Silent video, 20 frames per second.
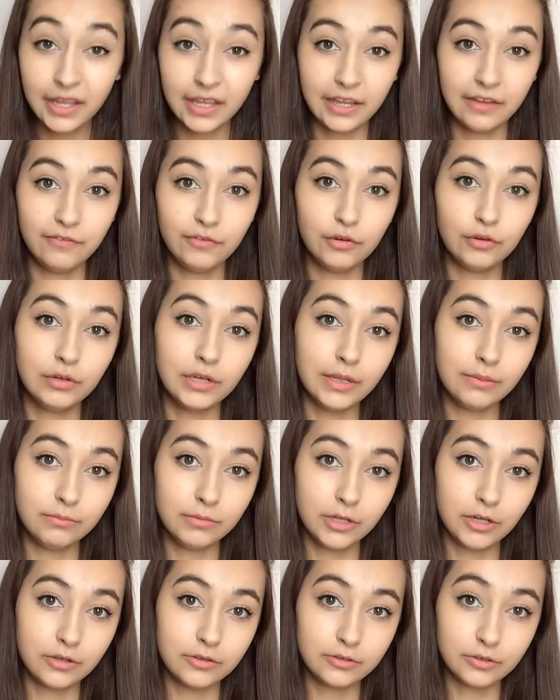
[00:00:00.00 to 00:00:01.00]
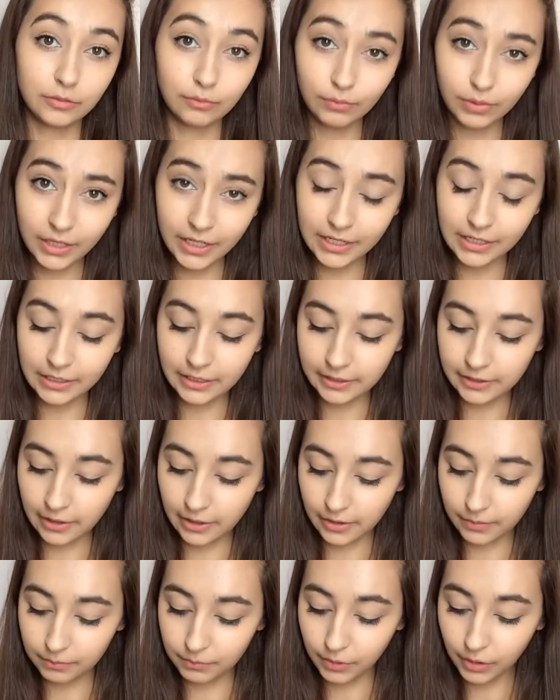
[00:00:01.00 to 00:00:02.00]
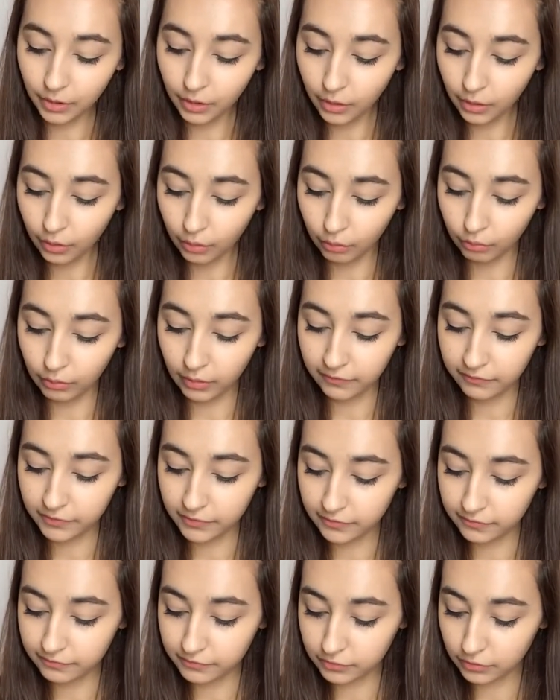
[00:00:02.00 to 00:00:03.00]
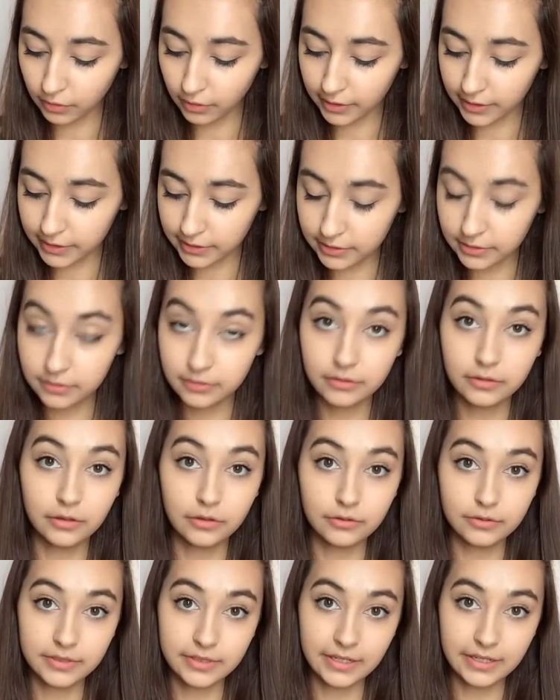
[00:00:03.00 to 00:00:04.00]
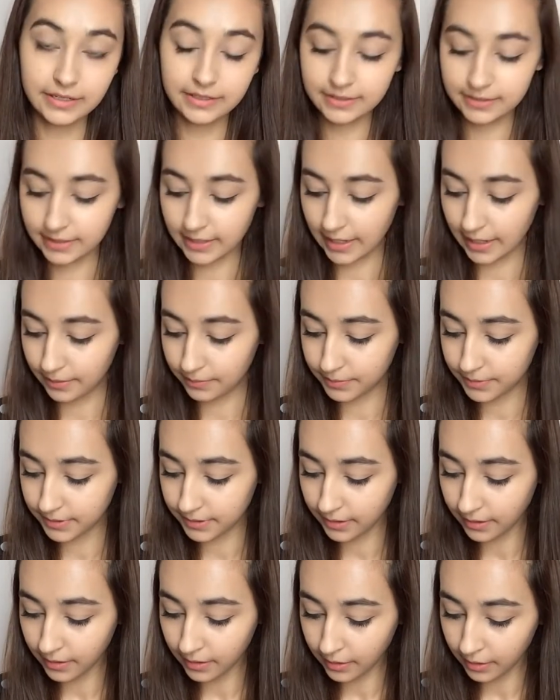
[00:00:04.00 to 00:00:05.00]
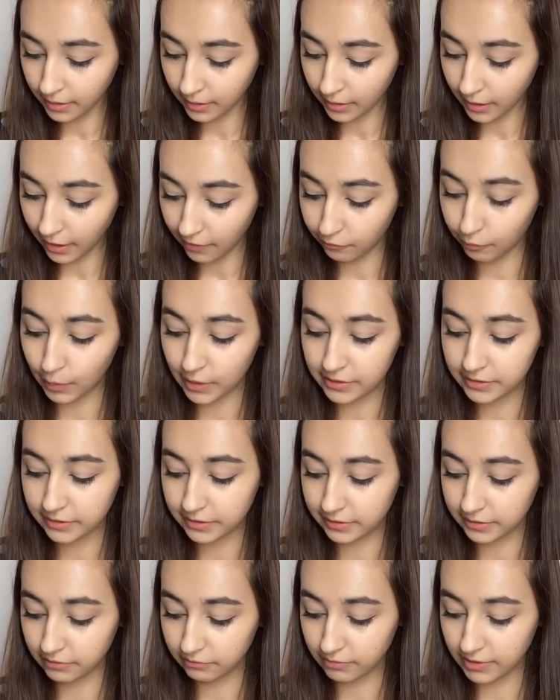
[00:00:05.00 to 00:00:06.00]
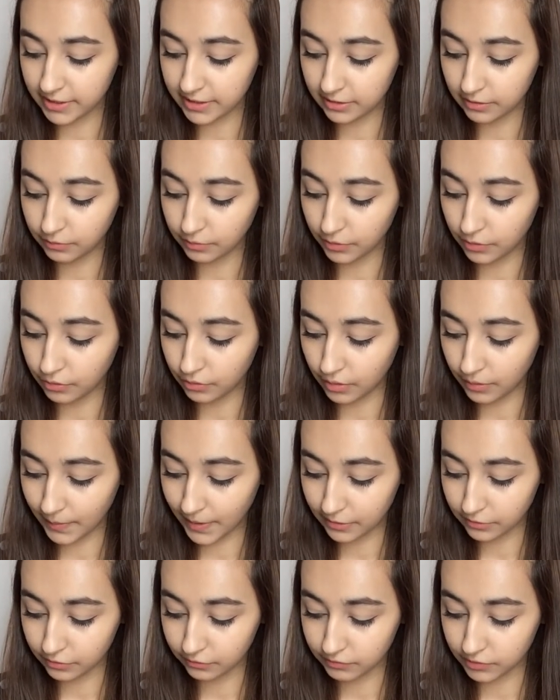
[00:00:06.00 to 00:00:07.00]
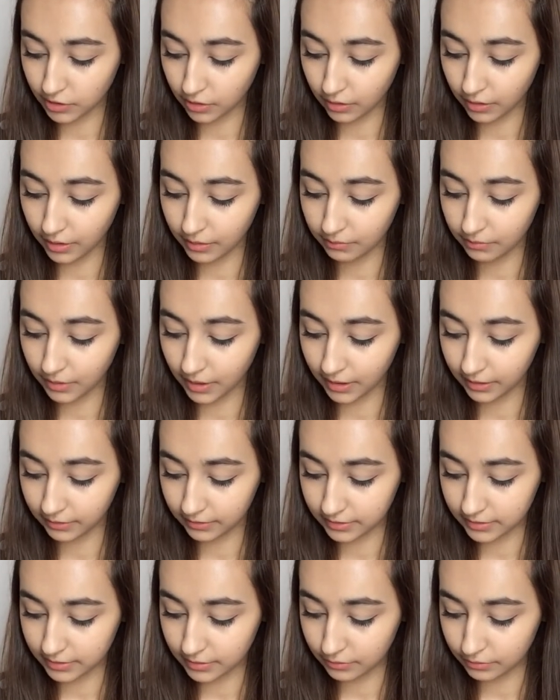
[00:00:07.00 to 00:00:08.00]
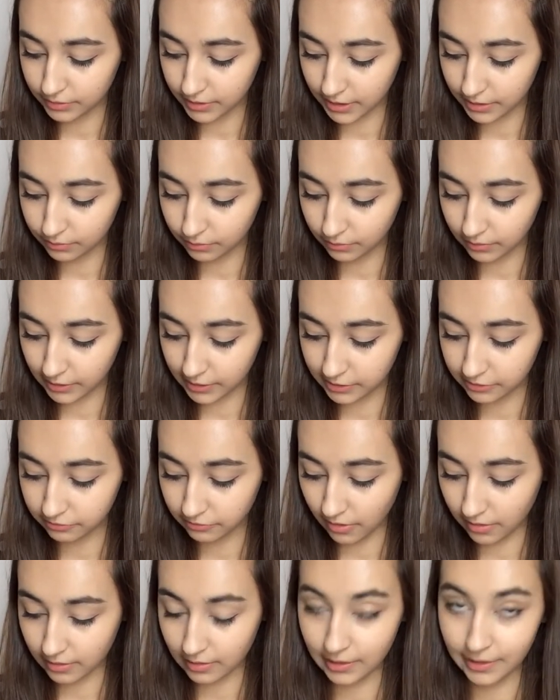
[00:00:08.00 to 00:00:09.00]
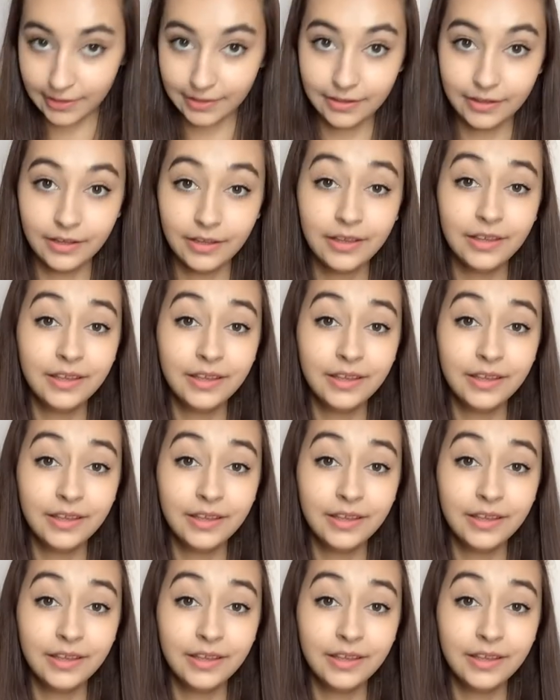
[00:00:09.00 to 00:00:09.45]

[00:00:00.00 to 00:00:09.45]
if your limb goes completely numb, or if you've tried those 6 steps, have waited a reasonable amount of time and are still desperately struggling.